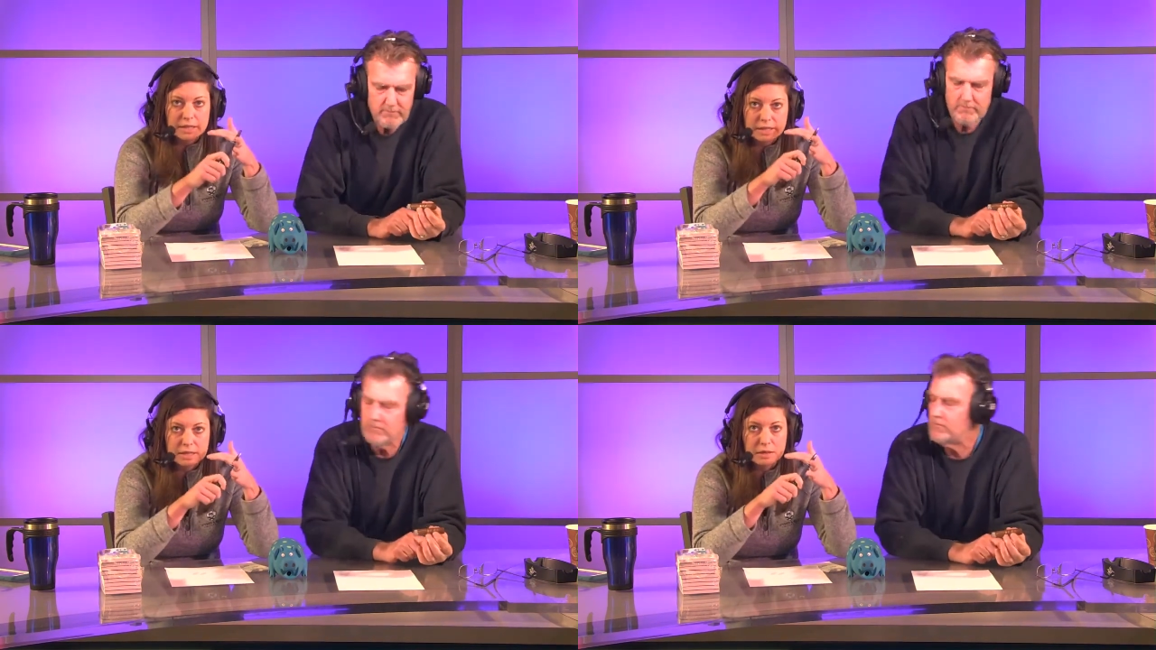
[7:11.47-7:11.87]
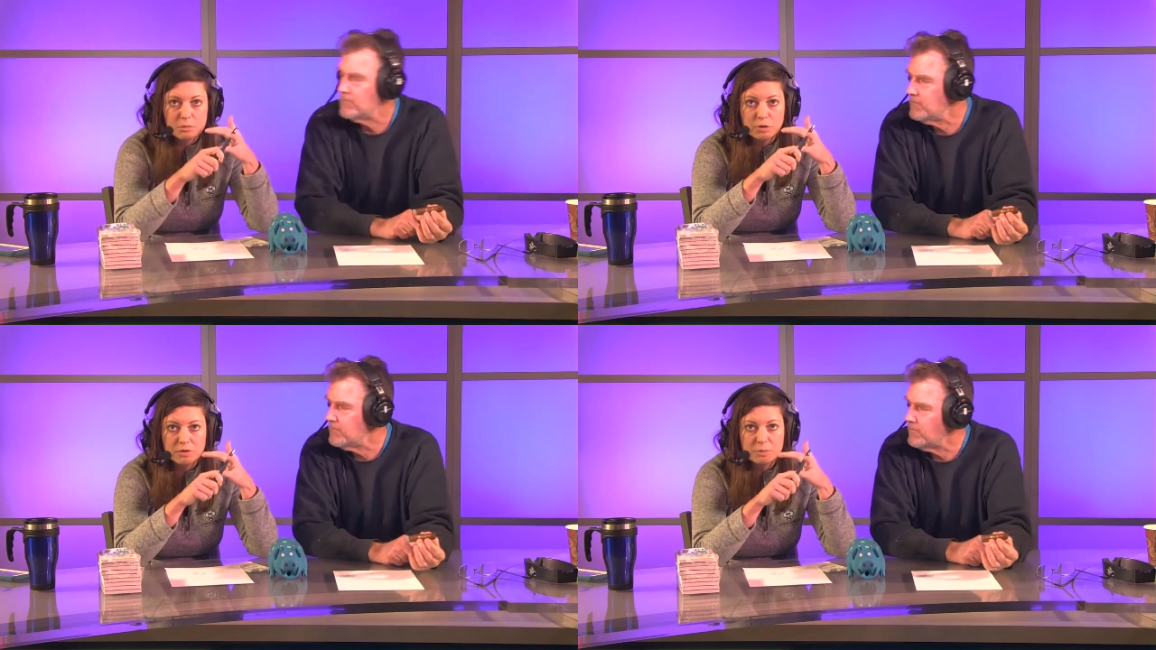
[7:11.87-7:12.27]
Speaker 1: you need to
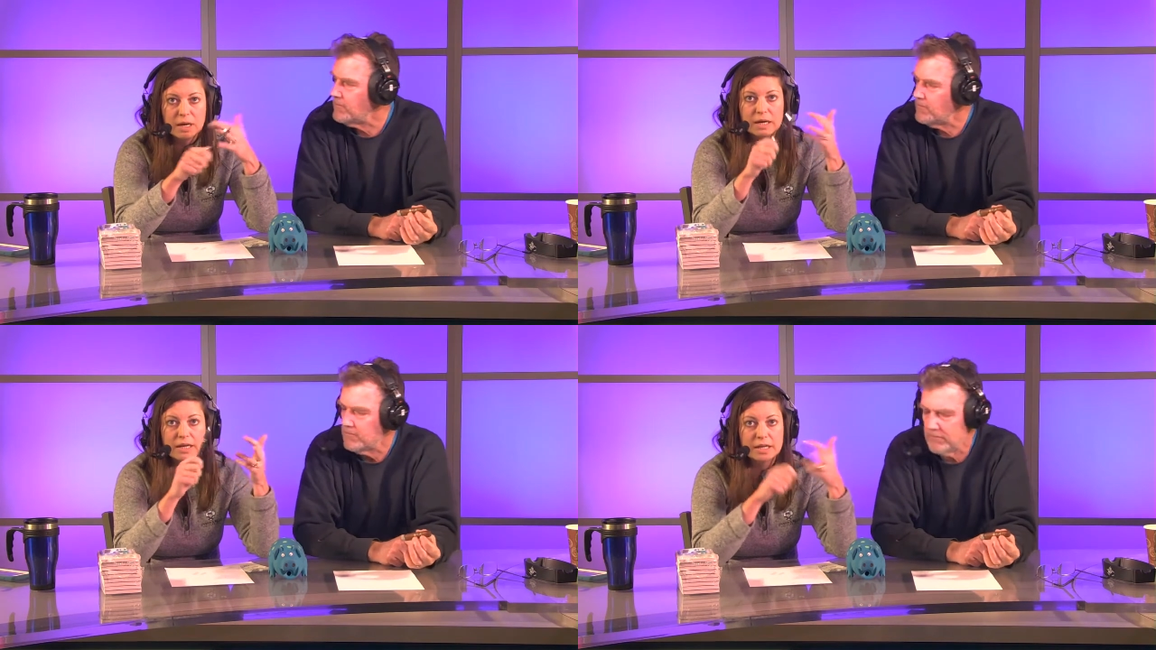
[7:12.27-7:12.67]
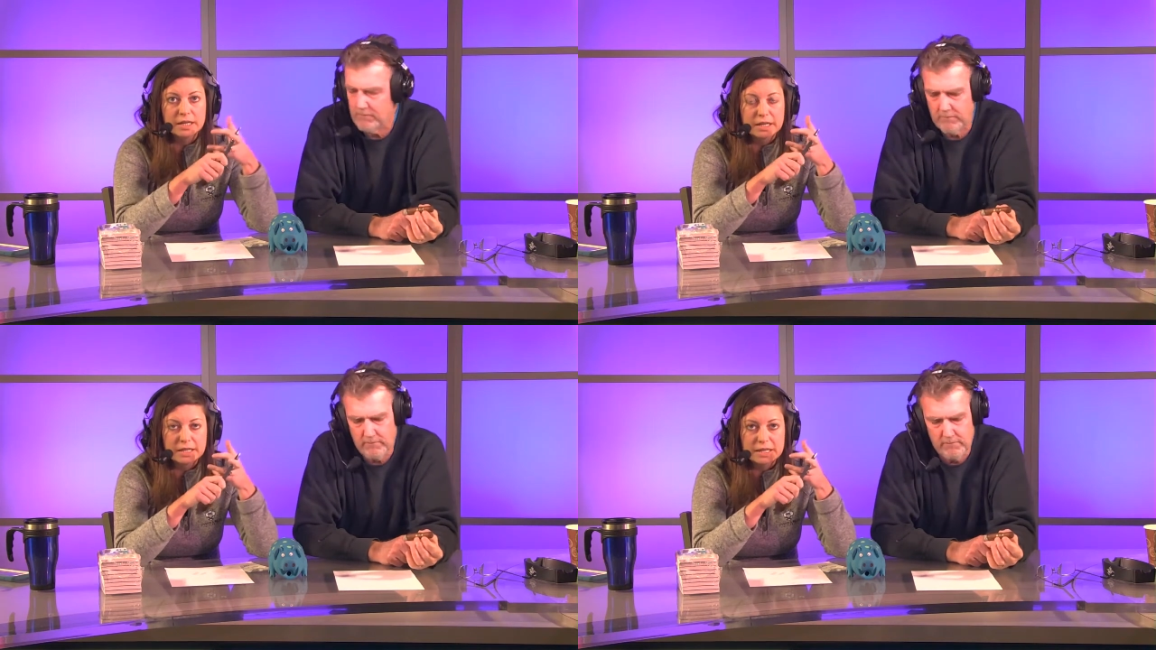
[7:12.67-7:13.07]
move your body, and
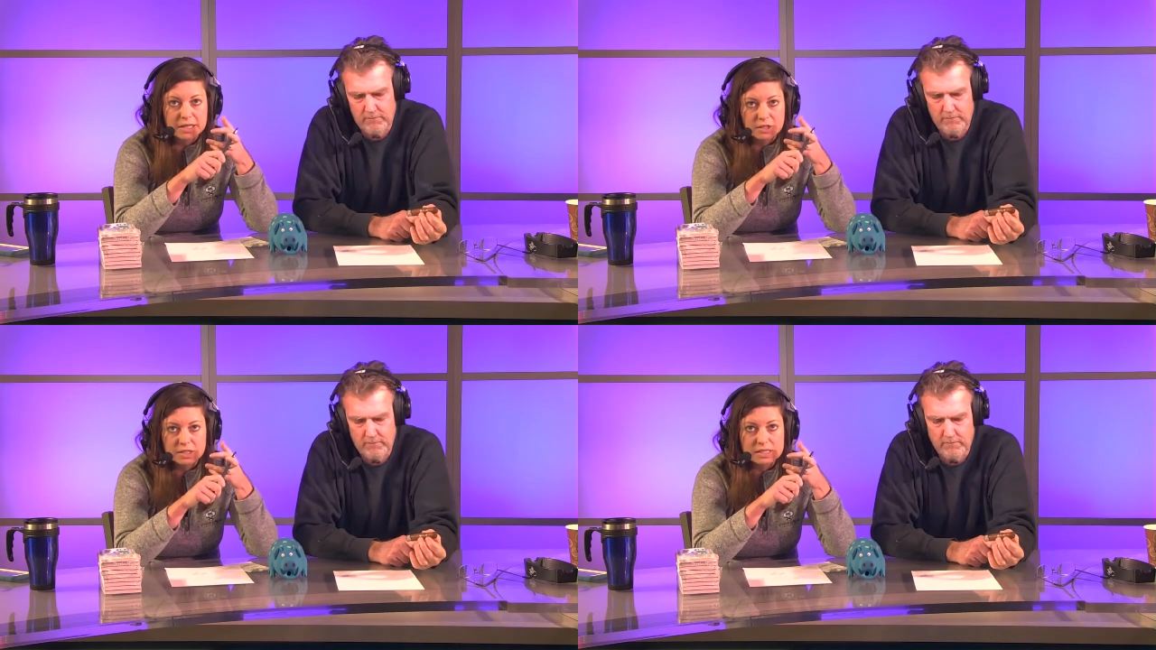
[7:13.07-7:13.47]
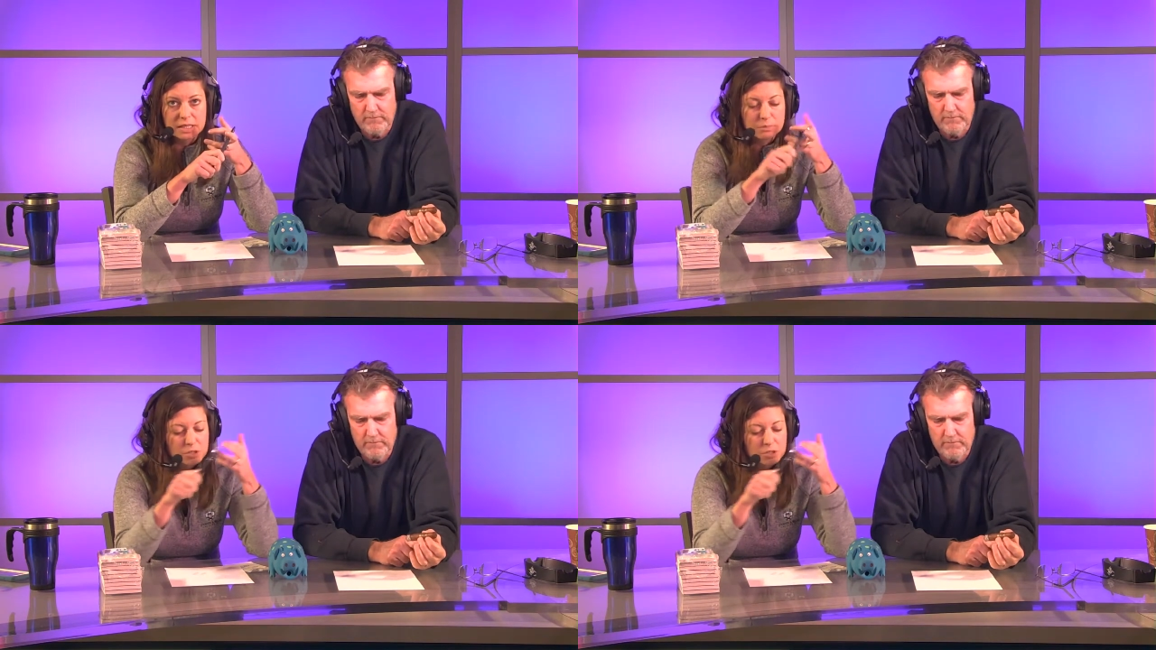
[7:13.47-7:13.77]
you need to get good sleep.